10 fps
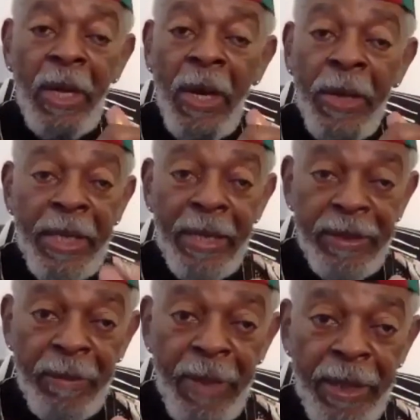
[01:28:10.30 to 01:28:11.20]

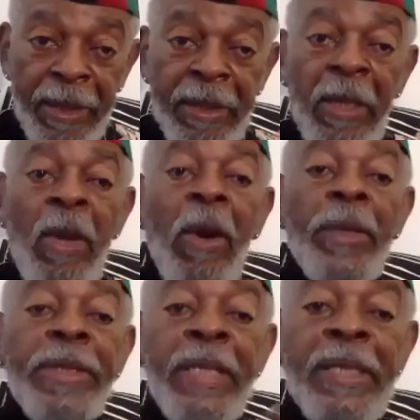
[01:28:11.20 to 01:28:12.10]
underestimated,
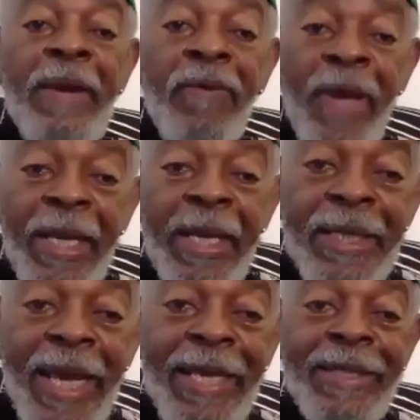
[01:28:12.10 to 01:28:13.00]
or did not
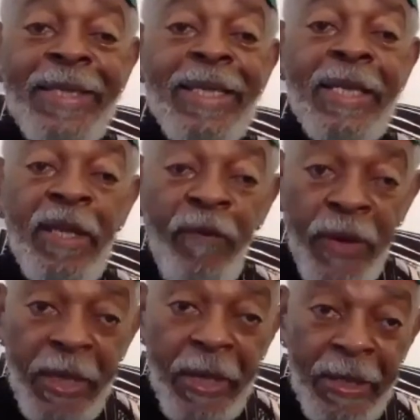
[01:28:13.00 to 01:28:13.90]
recognize the
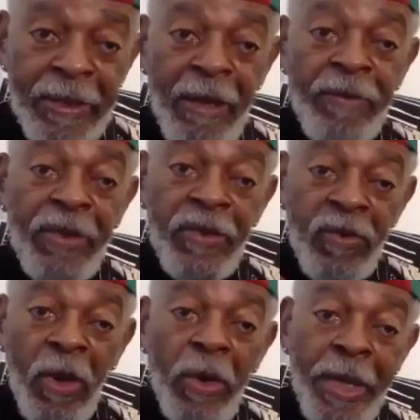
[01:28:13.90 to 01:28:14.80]
significance of the
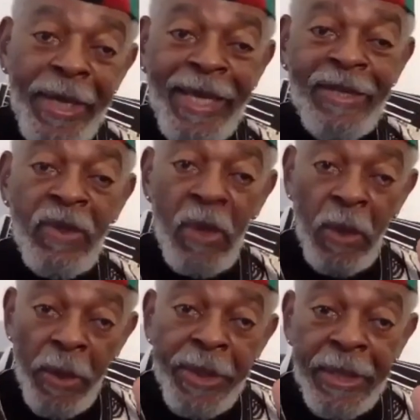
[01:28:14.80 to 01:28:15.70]
struggle against
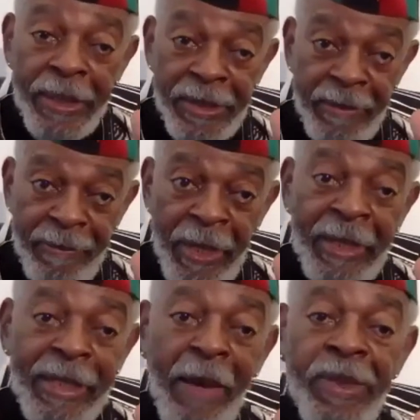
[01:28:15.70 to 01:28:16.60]
colonialism
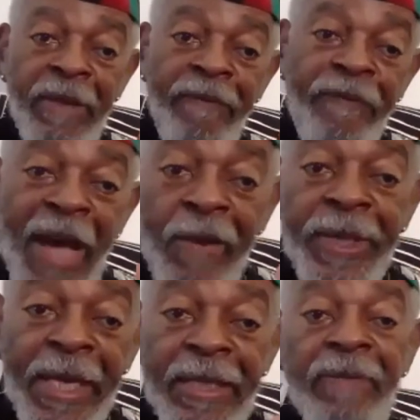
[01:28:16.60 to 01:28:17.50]
that was the
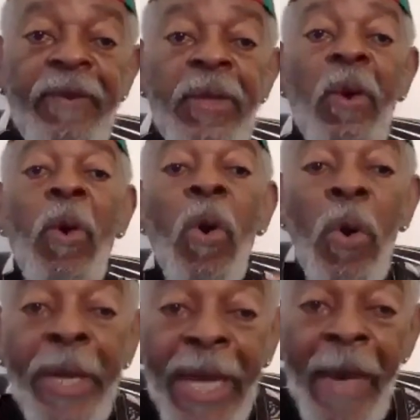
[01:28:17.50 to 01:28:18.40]
foundation for the
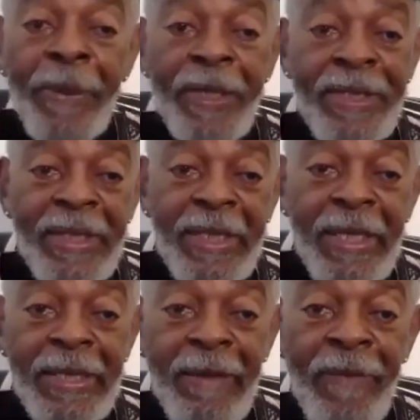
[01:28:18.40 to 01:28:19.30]
whole capitalist
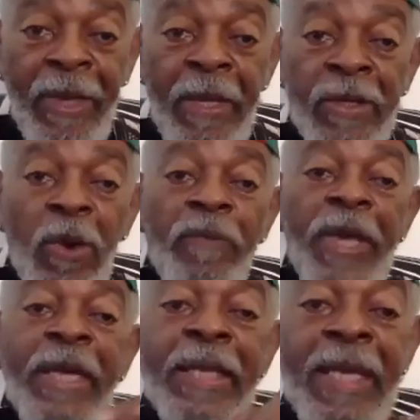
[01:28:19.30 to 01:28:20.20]
system. So if
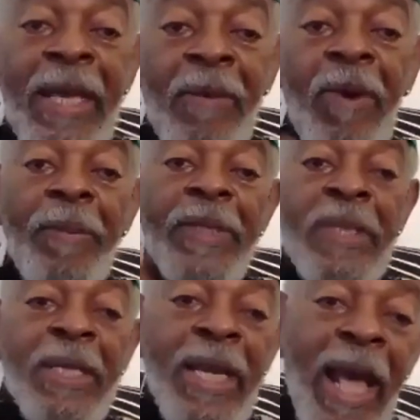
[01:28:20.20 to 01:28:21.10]
anything, what we
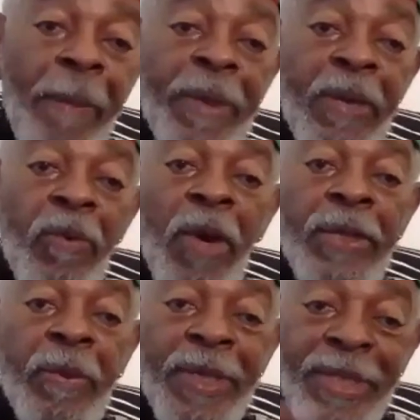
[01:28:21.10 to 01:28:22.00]
see that happened in
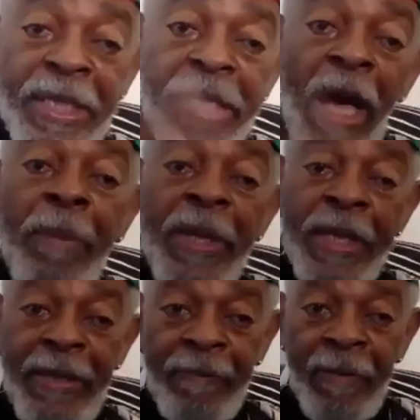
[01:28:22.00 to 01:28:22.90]
Russia was an anomaly.